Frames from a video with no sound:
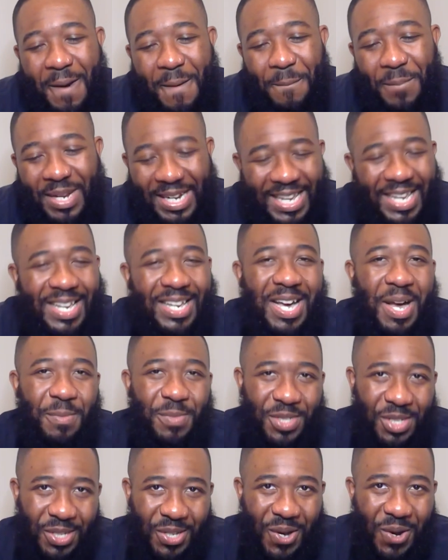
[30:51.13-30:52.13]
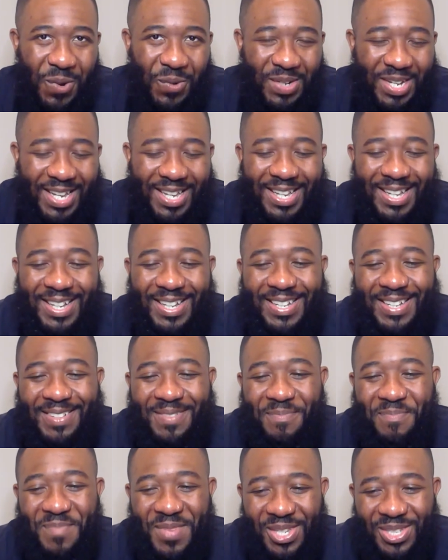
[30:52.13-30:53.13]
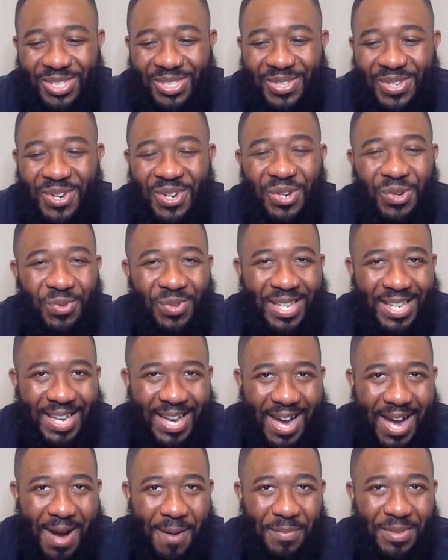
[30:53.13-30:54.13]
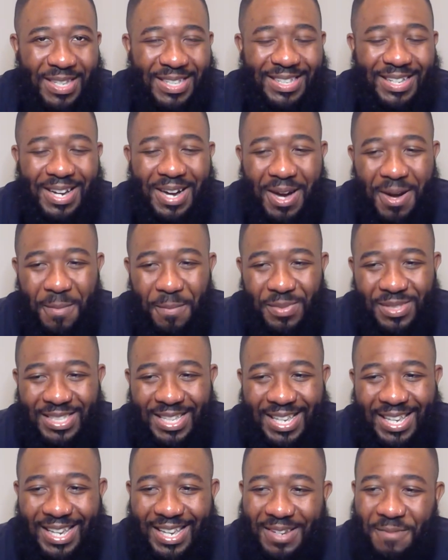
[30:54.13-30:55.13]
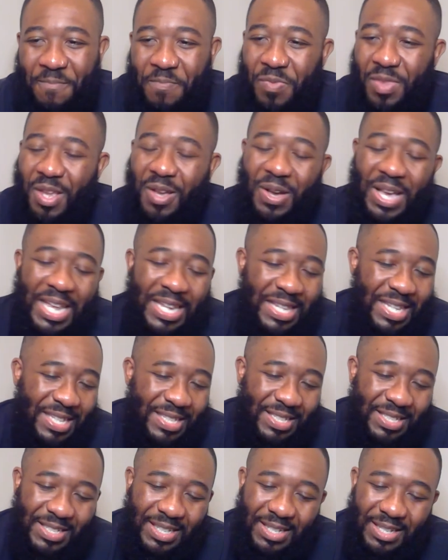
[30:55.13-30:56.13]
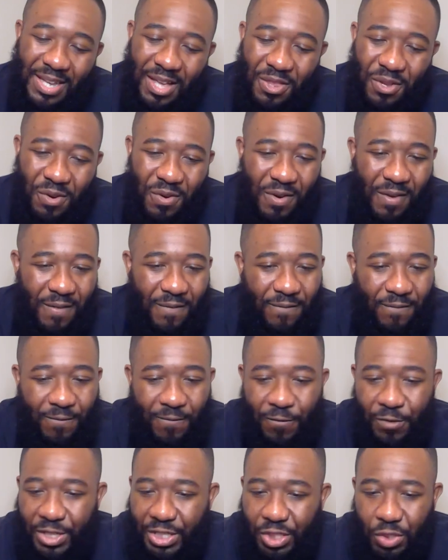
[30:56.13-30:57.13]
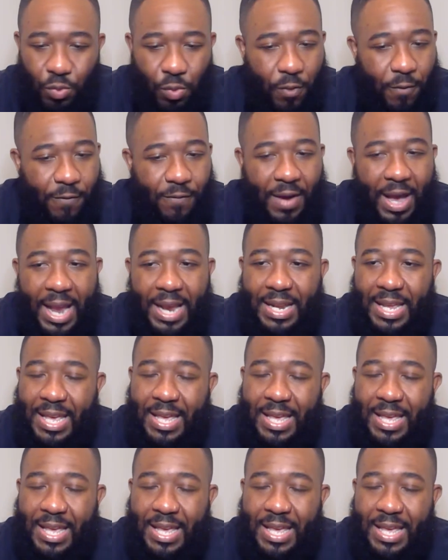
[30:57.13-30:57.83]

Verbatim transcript: But in comes the GOAT. Mister Green Goblin comes in, and this is another visceral fight.